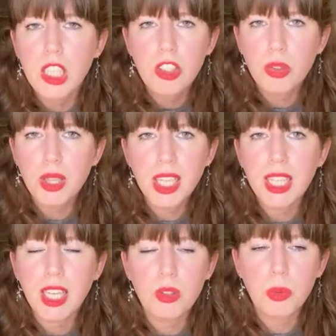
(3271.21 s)
So in
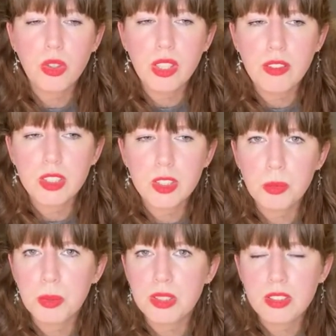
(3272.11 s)
that case, we're not even
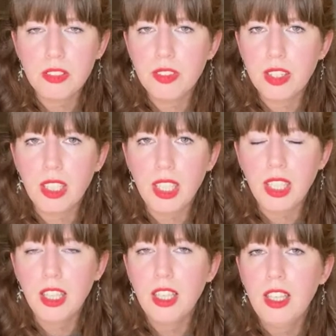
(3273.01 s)

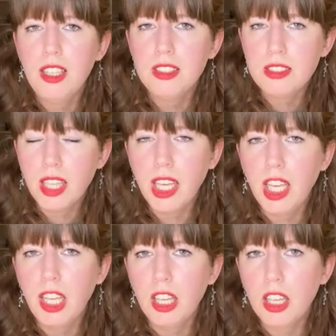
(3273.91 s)
specifically
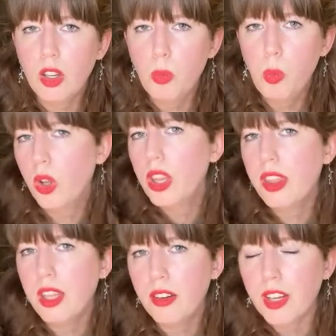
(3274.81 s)
saying one
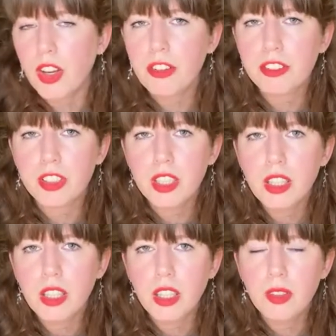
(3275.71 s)
theory over
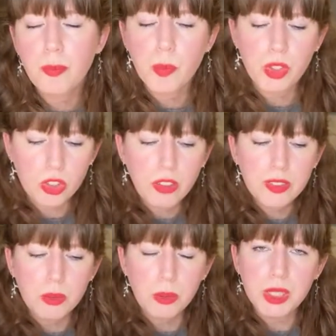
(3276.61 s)
another, which is
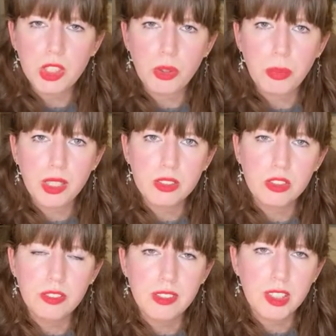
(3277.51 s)
often what we do in particle
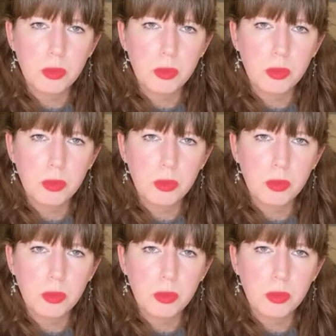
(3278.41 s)
physics.